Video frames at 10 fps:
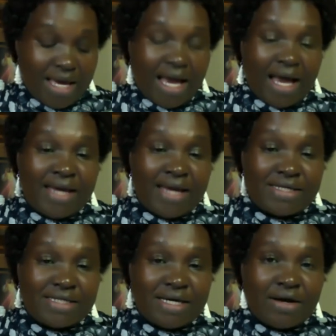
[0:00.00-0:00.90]

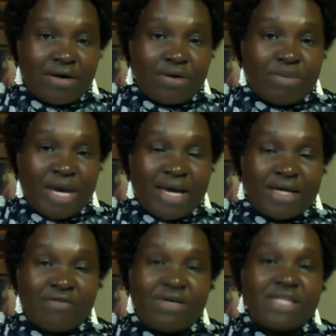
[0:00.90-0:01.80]
And by
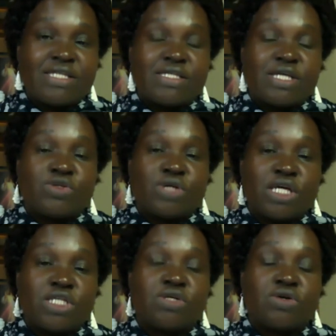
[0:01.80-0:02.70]
giving this
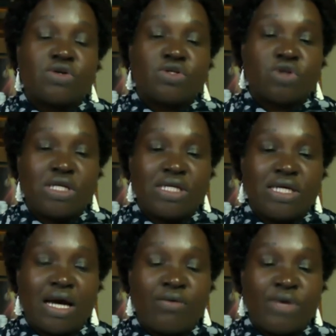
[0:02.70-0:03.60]
education, not
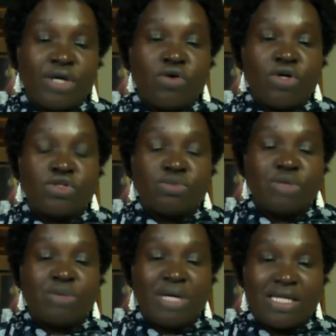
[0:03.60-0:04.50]
only are we going to be
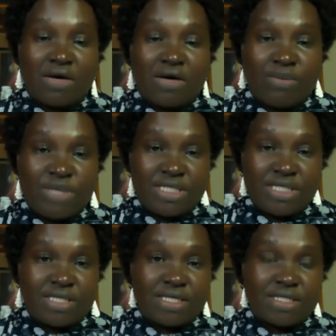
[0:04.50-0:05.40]
building our
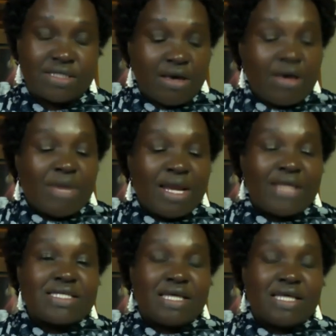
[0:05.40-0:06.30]
businesses, but at
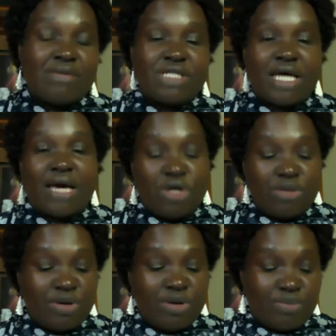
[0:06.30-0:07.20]
the same time, we'll
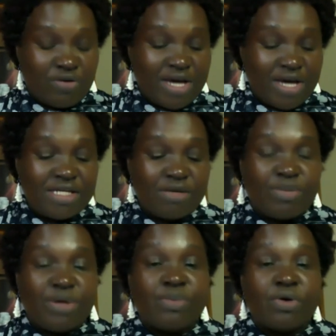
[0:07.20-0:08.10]
be providing
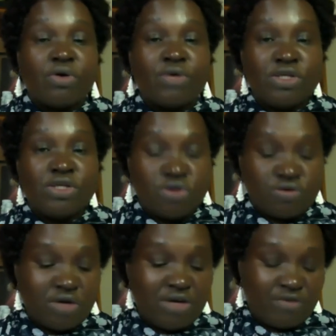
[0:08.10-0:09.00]
people with
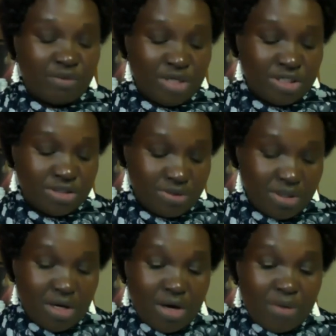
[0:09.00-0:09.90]
useful information,
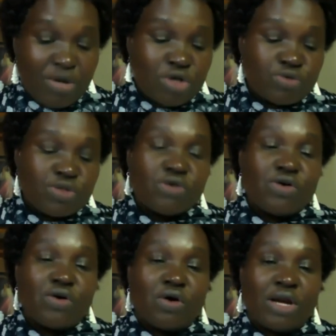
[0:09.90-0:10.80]
because we
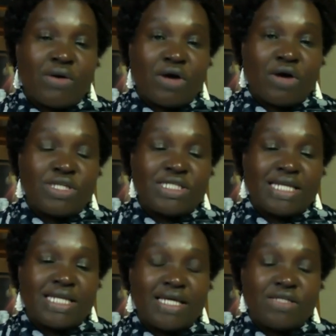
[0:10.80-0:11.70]
know on our
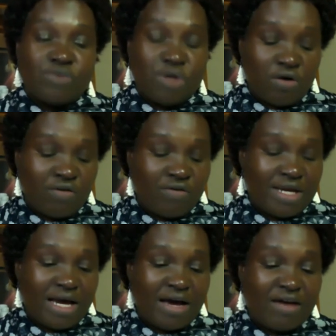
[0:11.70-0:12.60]
continent, we
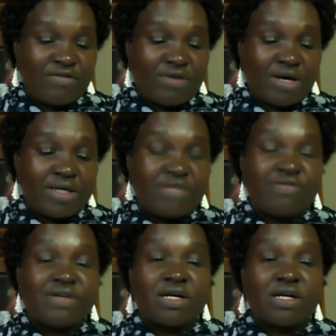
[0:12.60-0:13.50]
often have
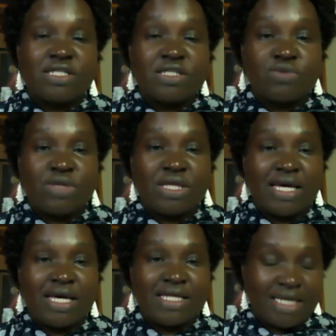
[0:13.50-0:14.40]
difficulties with
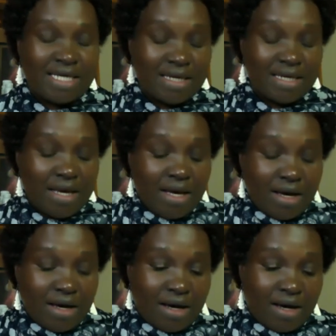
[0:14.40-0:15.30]
getting
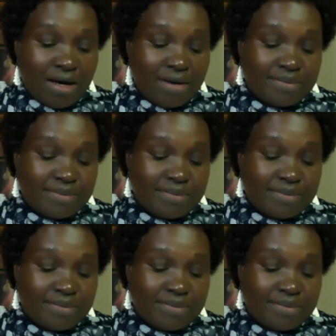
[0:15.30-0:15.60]
a